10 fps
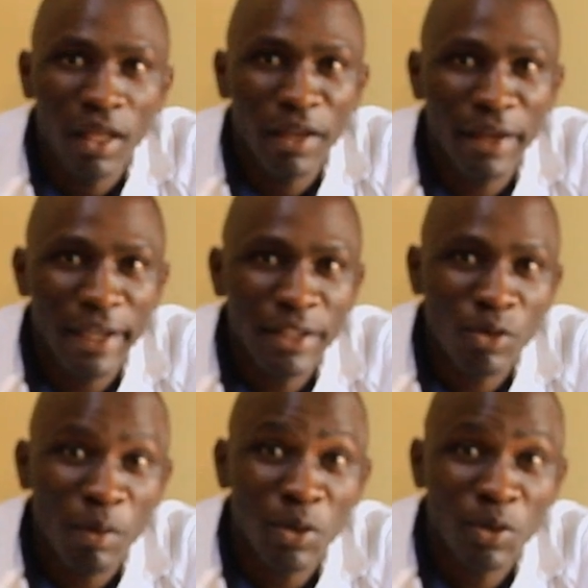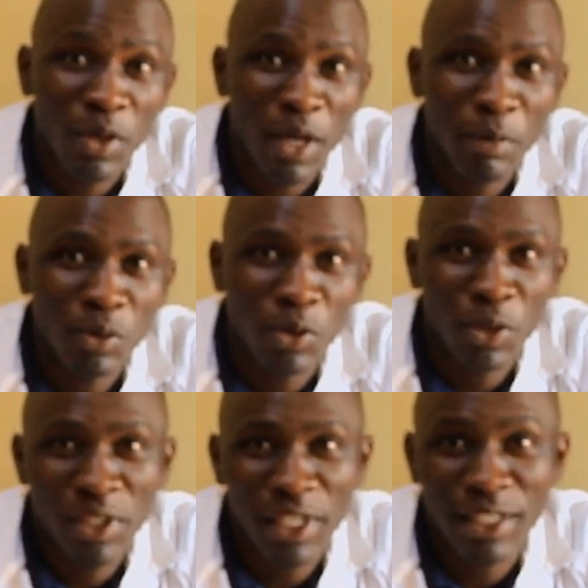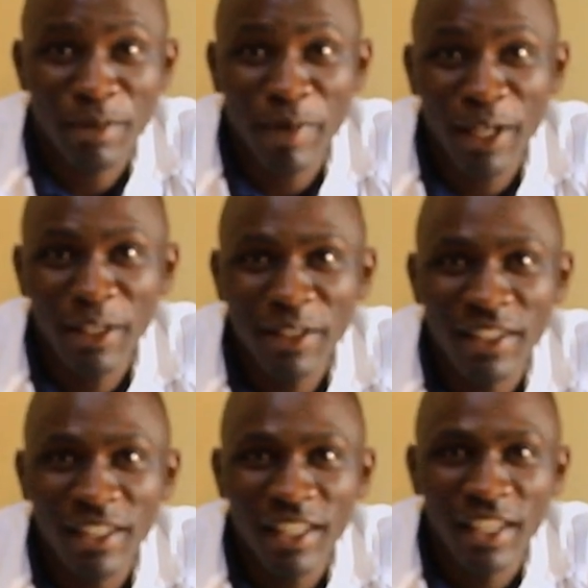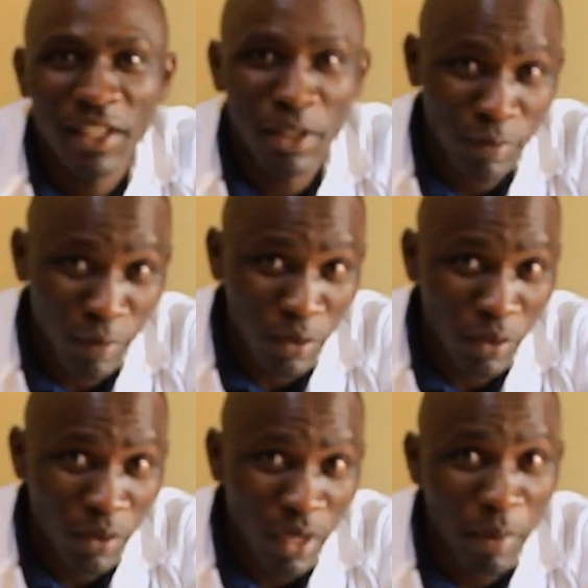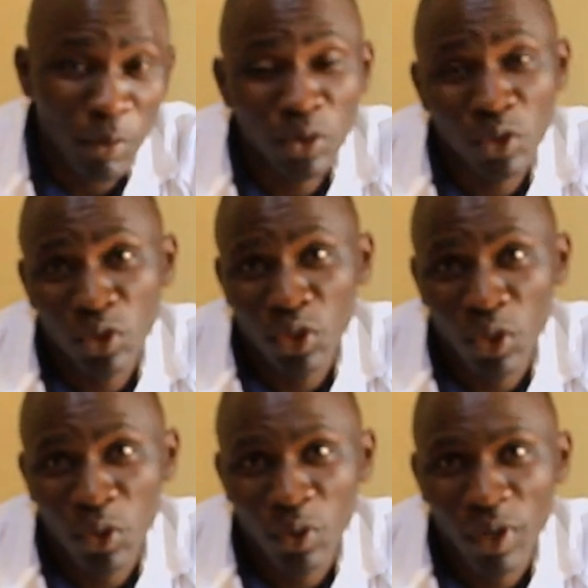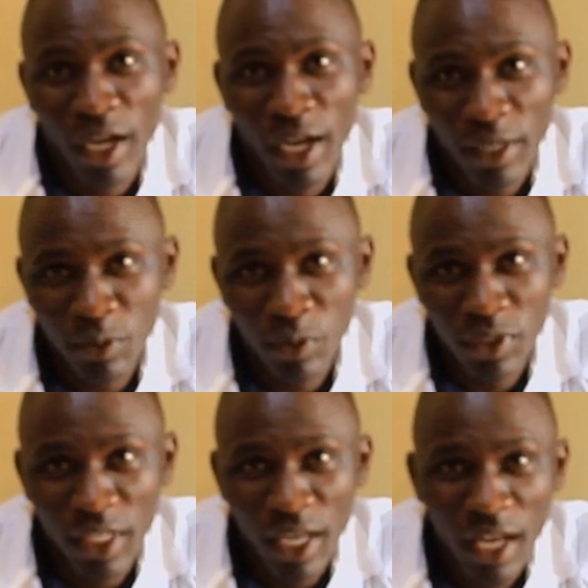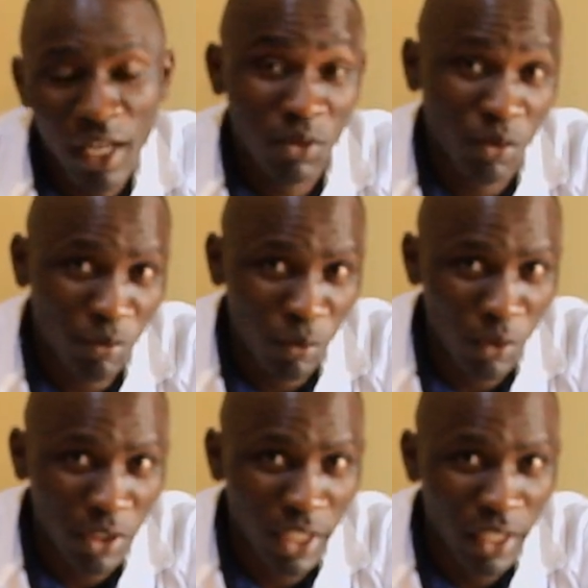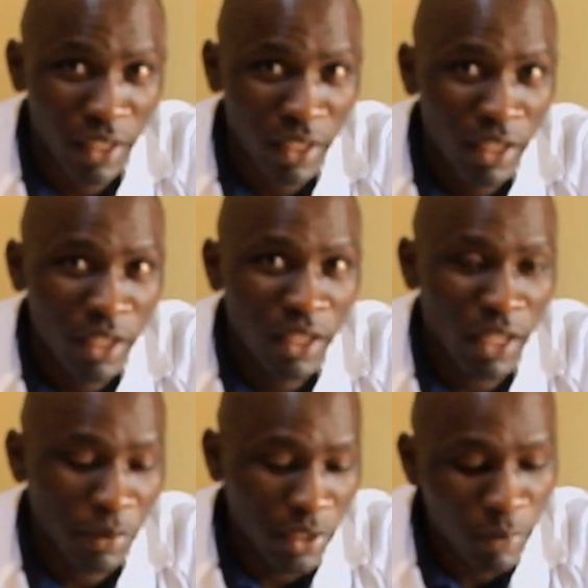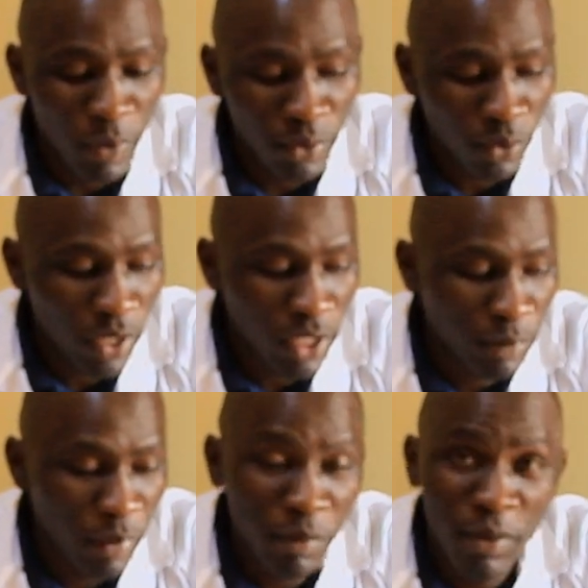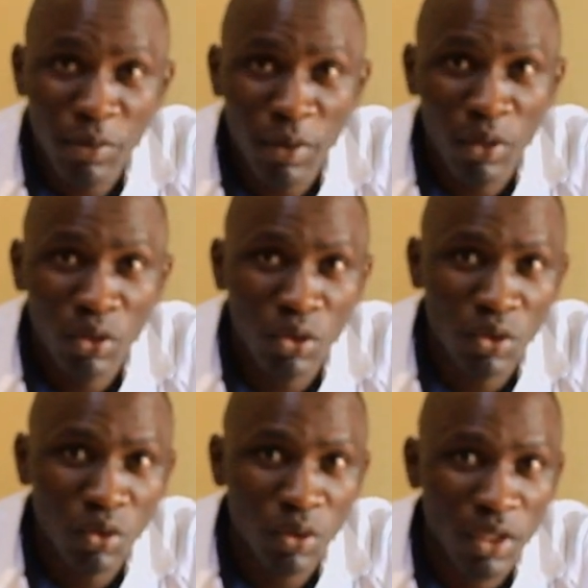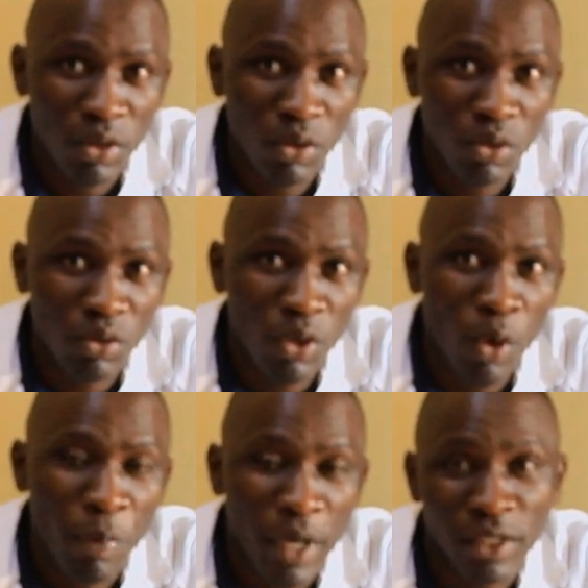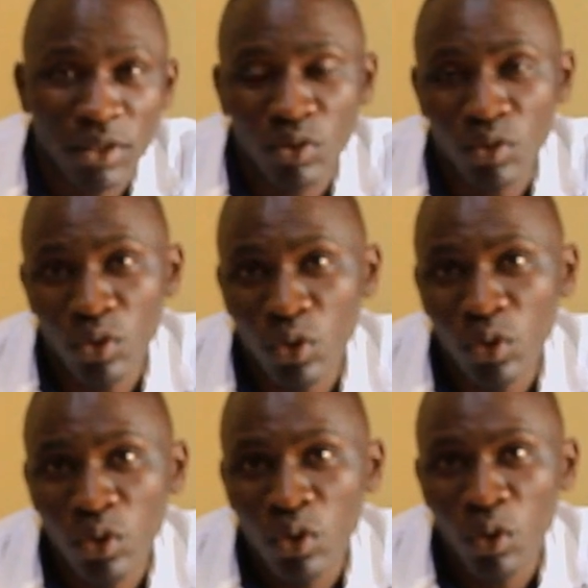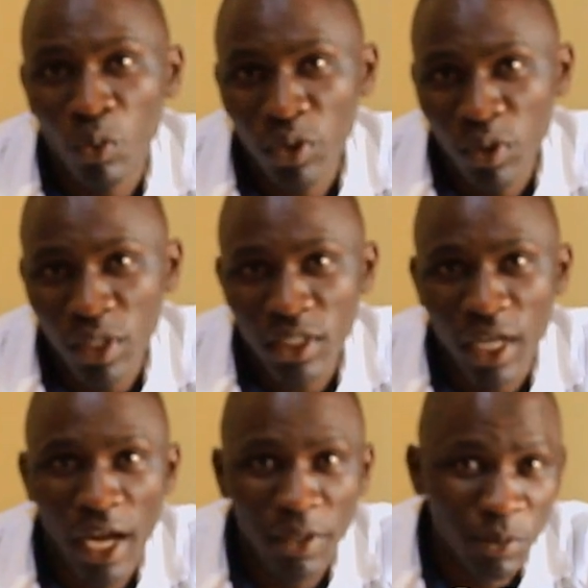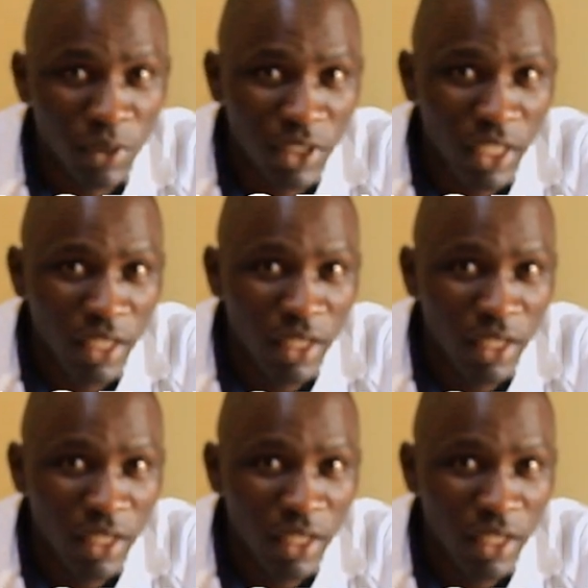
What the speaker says: Hi guys, you're most welcome to your science bar. In this video, I'm going to show you hard water and soft water. Now, this practical experiment we are going to do is going to help us to know which one is hard water,